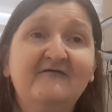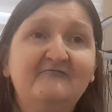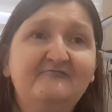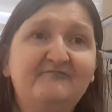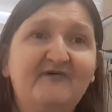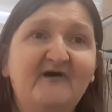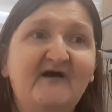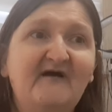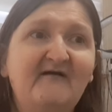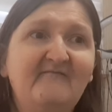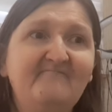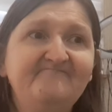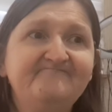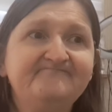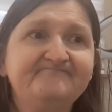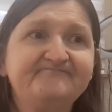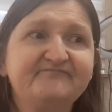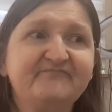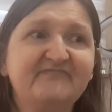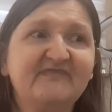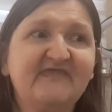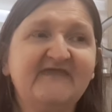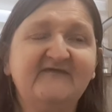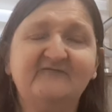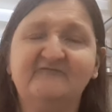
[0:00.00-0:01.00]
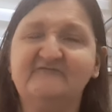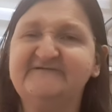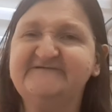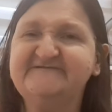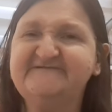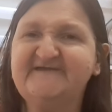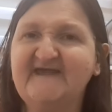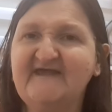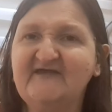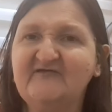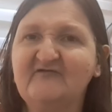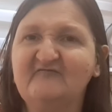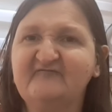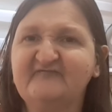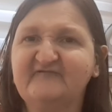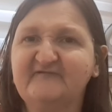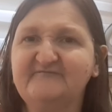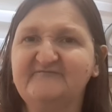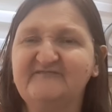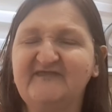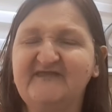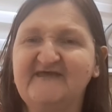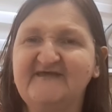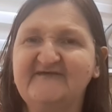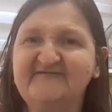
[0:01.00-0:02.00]
But it was Cheryl
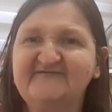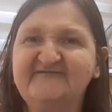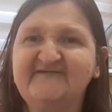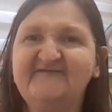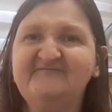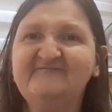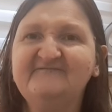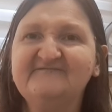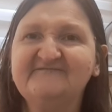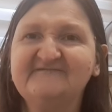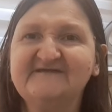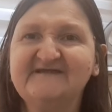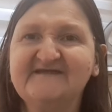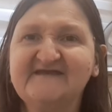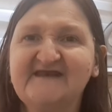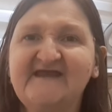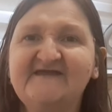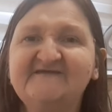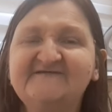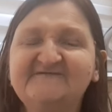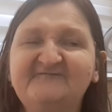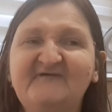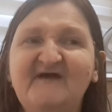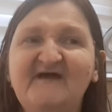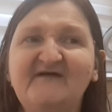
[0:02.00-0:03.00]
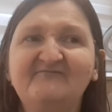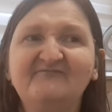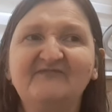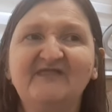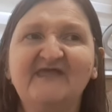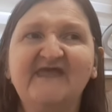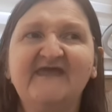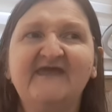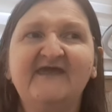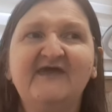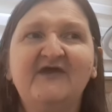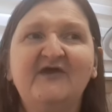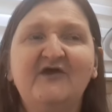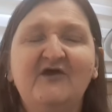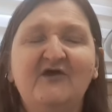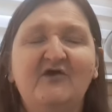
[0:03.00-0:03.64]
from the Stevenson Gretsch family